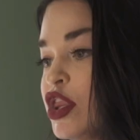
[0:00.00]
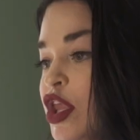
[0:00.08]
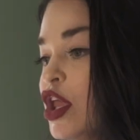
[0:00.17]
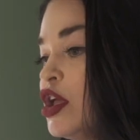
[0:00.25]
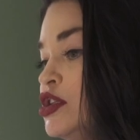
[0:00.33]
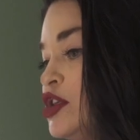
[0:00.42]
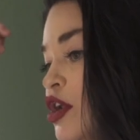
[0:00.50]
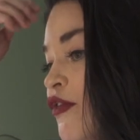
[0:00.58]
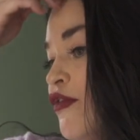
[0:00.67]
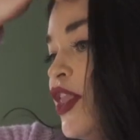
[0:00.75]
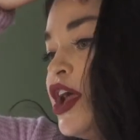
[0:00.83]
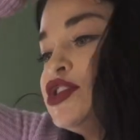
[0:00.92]
where,
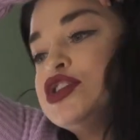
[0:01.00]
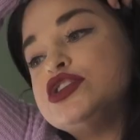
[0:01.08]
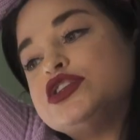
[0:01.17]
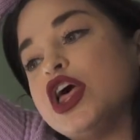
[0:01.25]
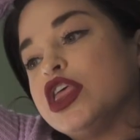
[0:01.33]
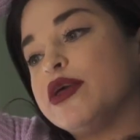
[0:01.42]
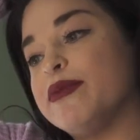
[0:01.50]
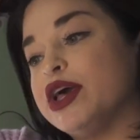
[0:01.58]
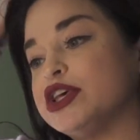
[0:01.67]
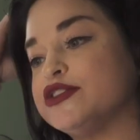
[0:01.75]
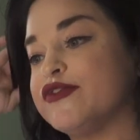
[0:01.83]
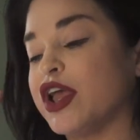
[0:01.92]
you know, they're either dancing or
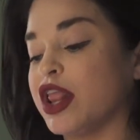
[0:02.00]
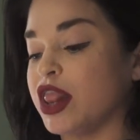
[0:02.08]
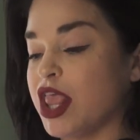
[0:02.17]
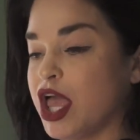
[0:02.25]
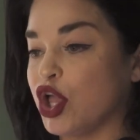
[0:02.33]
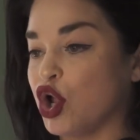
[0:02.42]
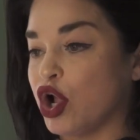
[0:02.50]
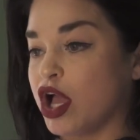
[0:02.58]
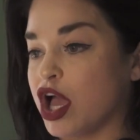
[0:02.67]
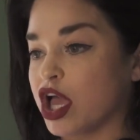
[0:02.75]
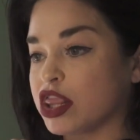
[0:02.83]
like shaking your butt.